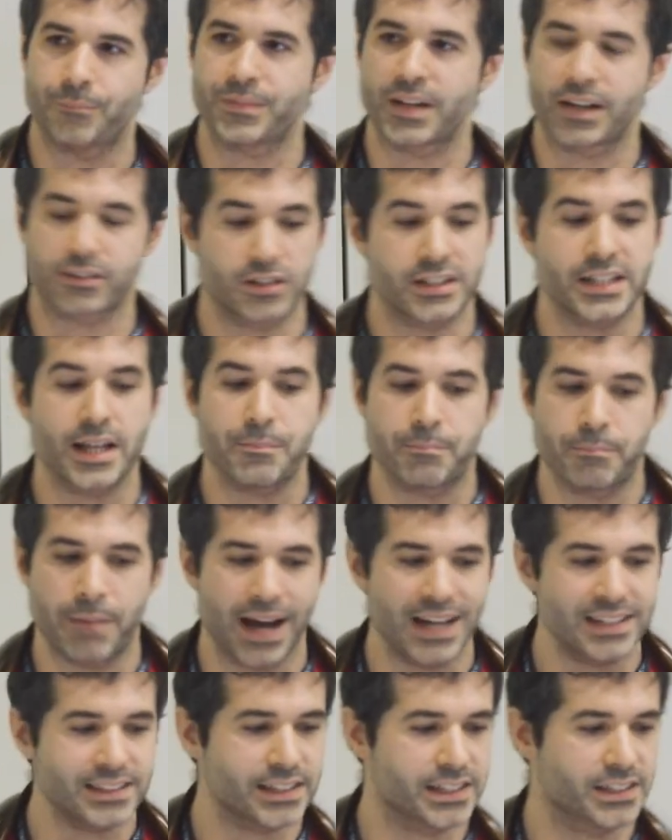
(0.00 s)
great
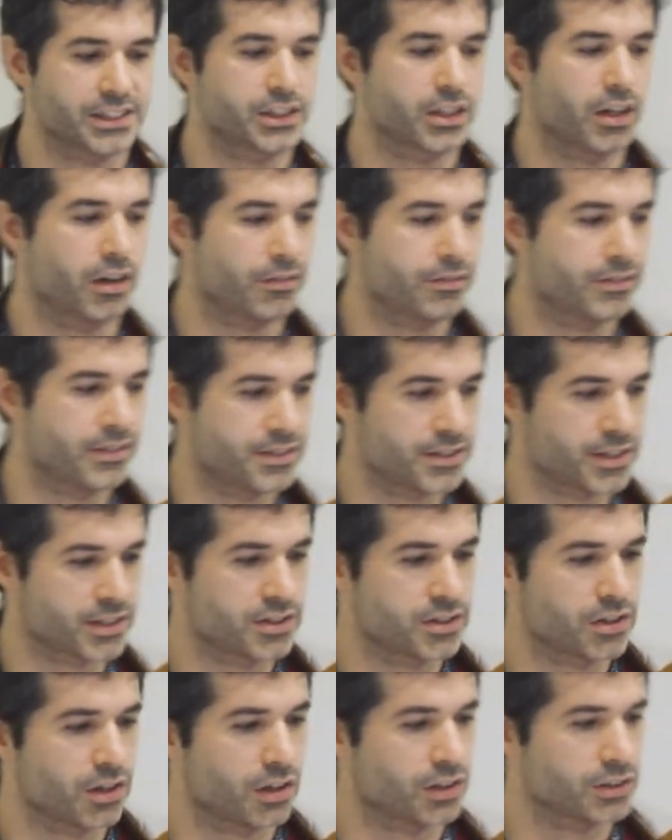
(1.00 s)
advantage of the
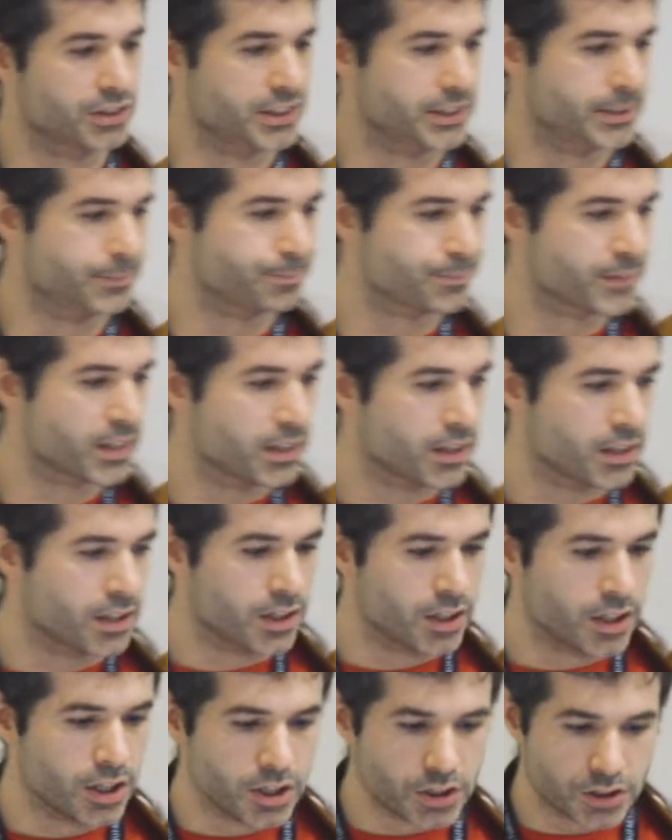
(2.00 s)
technology.
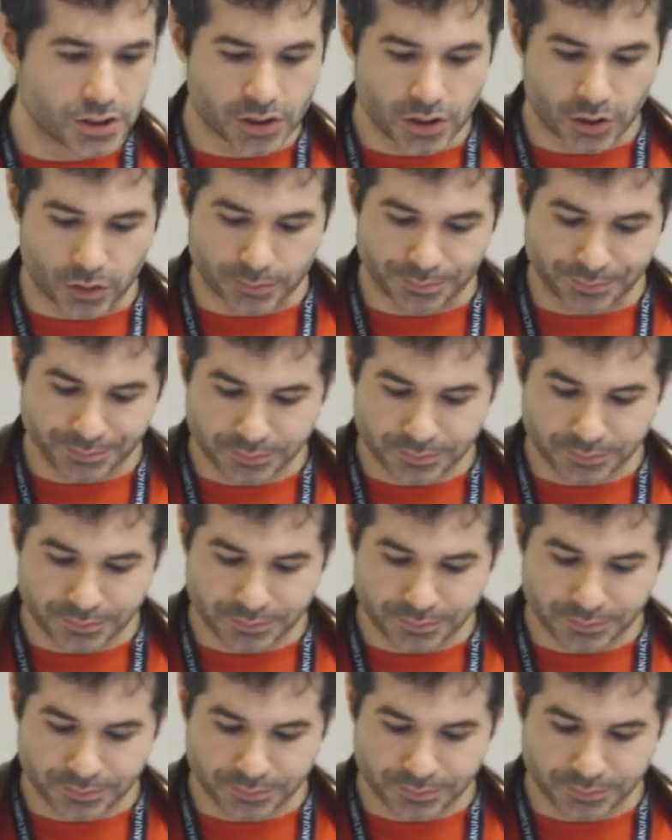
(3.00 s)
So